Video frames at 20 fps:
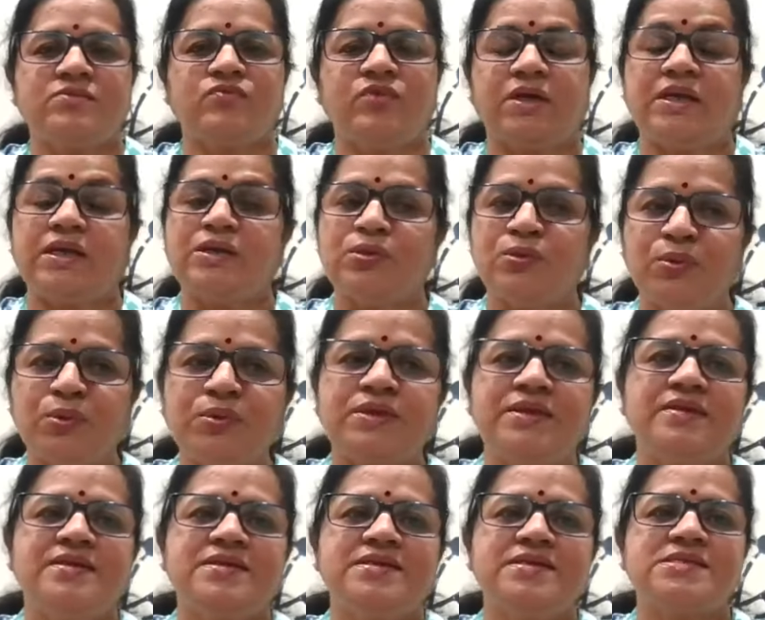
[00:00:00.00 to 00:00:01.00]
what I
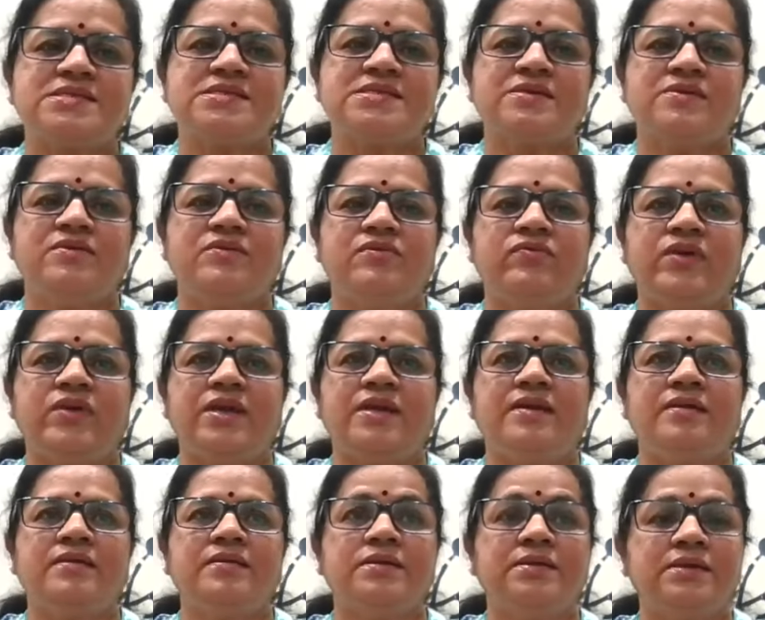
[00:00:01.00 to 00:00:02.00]
noticed when
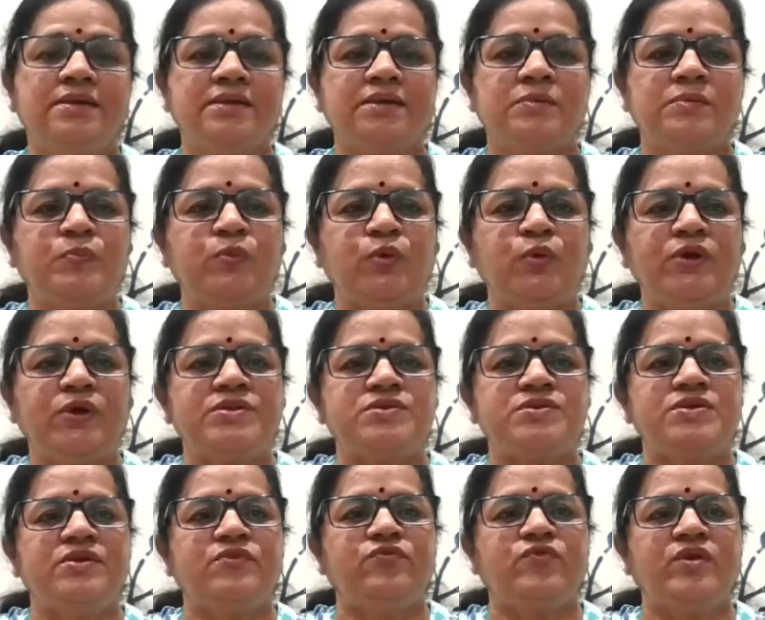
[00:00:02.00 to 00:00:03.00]
I heard
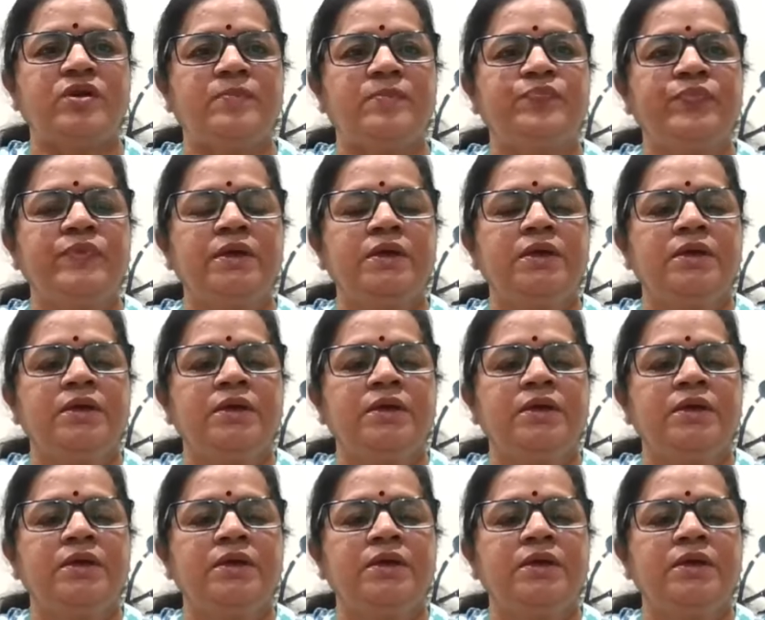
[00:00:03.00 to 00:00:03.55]
poetry from